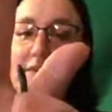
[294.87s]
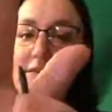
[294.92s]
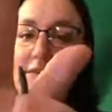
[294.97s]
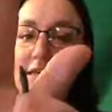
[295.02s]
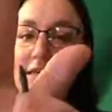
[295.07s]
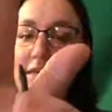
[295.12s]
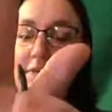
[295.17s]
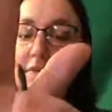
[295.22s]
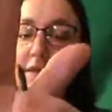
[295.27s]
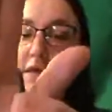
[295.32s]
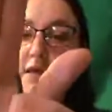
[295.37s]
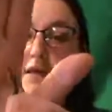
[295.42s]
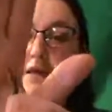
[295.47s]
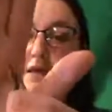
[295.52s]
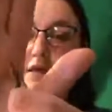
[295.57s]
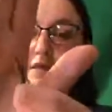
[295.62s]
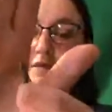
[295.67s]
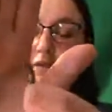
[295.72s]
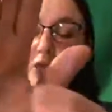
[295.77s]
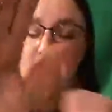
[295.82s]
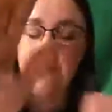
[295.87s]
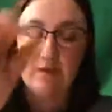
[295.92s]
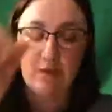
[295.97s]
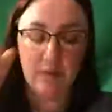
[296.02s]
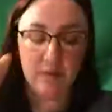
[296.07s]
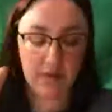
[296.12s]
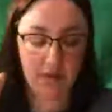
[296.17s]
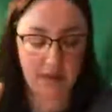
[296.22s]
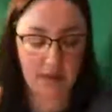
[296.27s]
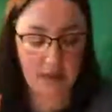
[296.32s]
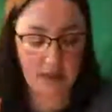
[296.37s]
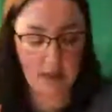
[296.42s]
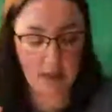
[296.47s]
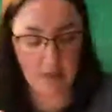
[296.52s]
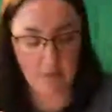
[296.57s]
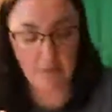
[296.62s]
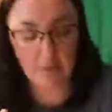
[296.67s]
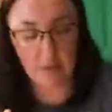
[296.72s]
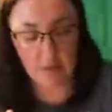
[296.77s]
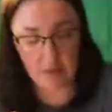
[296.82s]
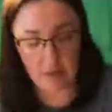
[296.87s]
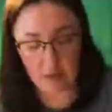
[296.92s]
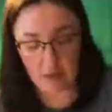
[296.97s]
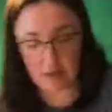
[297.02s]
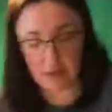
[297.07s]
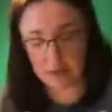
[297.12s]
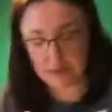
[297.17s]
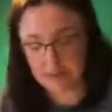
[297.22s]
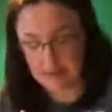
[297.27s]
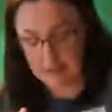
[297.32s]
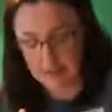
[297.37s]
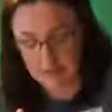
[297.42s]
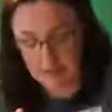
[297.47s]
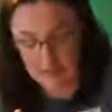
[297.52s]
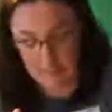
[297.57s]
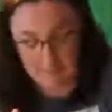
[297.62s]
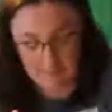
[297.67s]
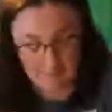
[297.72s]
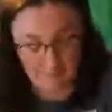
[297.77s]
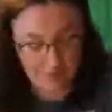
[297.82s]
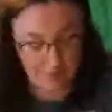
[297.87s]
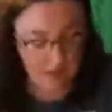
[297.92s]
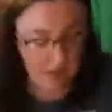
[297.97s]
the tip. So be really careful when you're using that.